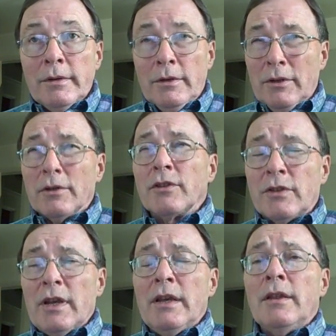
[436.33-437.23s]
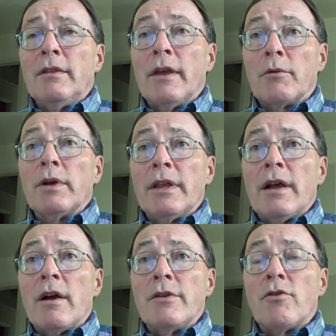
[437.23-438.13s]
You'll see there really
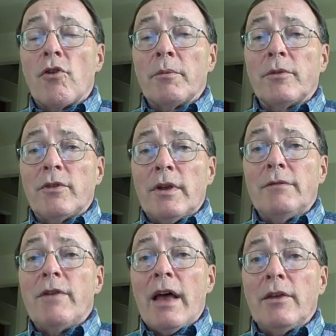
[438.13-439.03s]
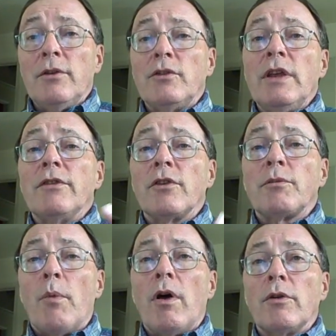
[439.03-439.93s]
are norms and values in those
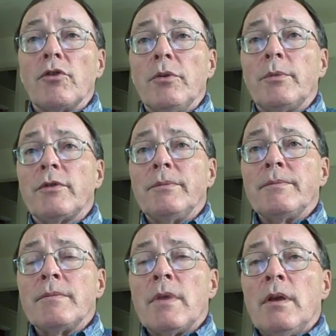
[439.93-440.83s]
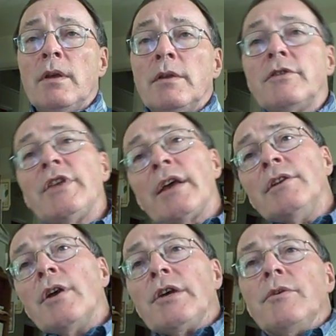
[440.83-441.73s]
small groups.
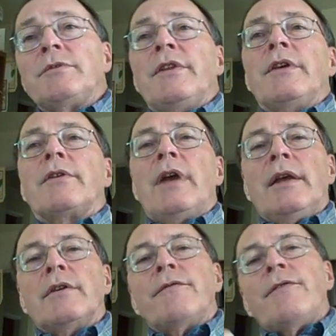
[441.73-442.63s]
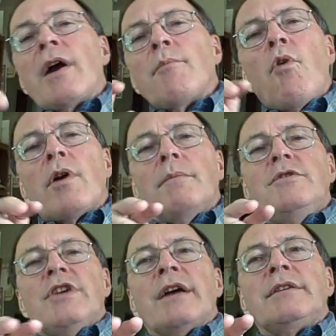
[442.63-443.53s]
Secondary groups, on the other hand, are far more
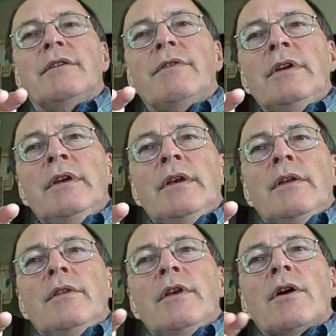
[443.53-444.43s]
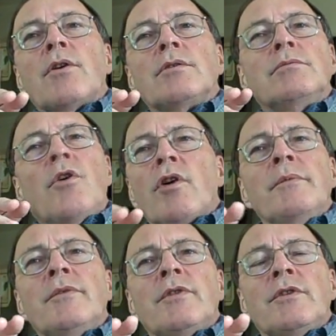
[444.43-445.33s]
objective. There are
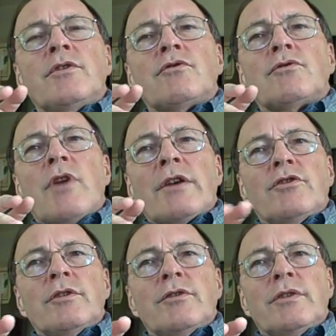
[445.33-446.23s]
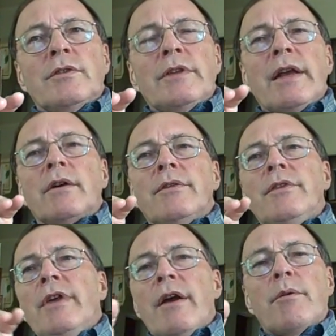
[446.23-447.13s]
norms and structures that are
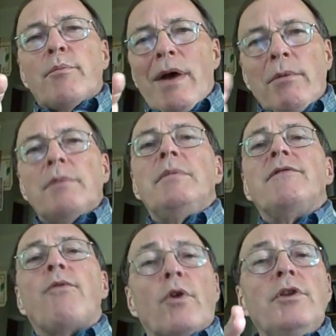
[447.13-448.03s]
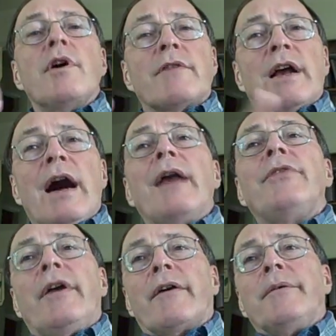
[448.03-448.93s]
there probably before you ever
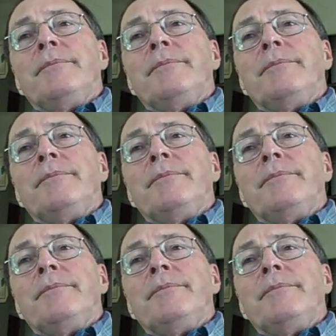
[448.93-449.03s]
got there.